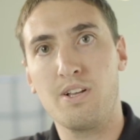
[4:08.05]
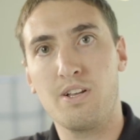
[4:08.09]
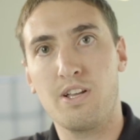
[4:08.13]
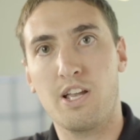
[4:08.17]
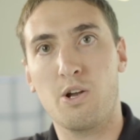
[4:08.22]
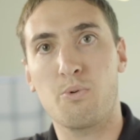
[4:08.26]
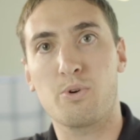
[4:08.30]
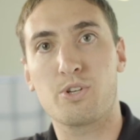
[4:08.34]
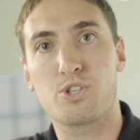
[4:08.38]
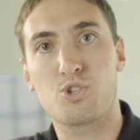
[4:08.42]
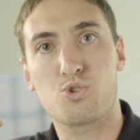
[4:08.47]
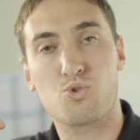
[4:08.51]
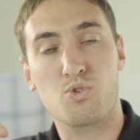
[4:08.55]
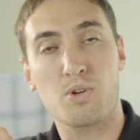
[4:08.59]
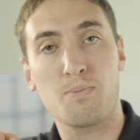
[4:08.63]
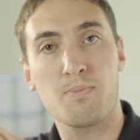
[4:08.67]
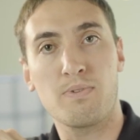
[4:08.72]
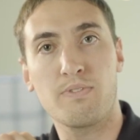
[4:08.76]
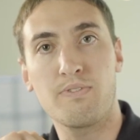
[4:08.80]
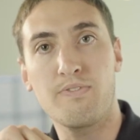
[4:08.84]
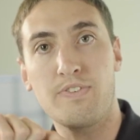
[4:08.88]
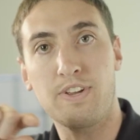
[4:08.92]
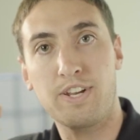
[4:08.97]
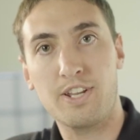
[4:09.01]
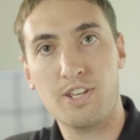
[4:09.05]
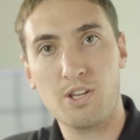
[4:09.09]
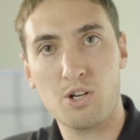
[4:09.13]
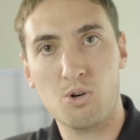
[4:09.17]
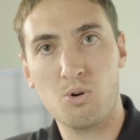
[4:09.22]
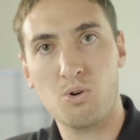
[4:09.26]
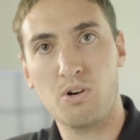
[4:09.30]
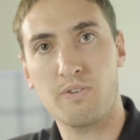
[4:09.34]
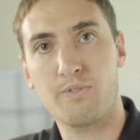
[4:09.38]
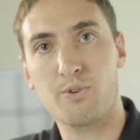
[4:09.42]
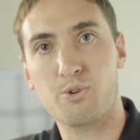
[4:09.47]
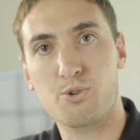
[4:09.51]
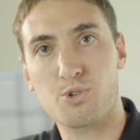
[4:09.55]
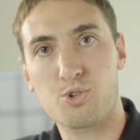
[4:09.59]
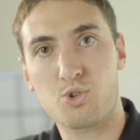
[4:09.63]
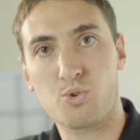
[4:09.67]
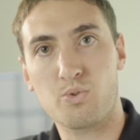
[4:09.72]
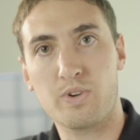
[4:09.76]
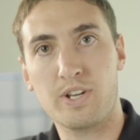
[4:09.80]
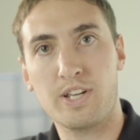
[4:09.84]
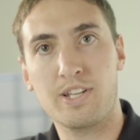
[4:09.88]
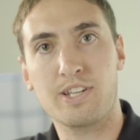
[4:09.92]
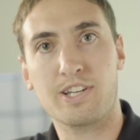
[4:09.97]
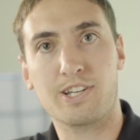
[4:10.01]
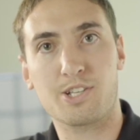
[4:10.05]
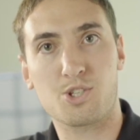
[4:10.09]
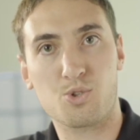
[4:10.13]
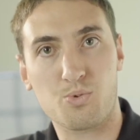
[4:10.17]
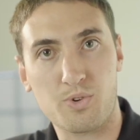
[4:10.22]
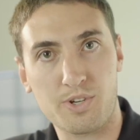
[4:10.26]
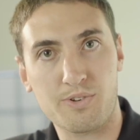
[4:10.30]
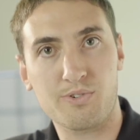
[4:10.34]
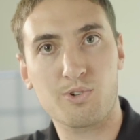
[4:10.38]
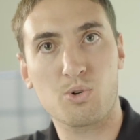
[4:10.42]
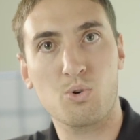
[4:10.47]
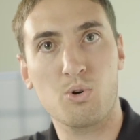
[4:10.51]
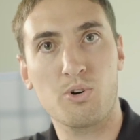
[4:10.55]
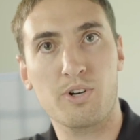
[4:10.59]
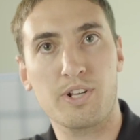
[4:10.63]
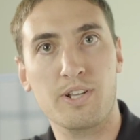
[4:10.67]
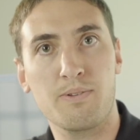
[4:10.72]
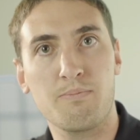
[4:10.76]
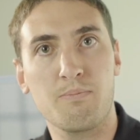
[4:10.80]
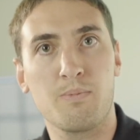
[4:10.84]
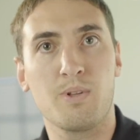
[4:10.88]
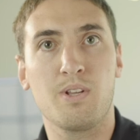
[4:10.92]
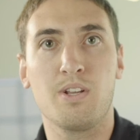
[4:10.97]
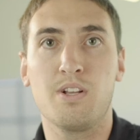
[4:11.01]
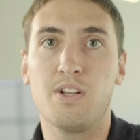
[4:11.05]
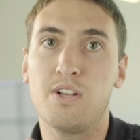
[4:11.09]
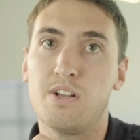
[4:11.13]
and we stream a video of your screen, like a screen recording,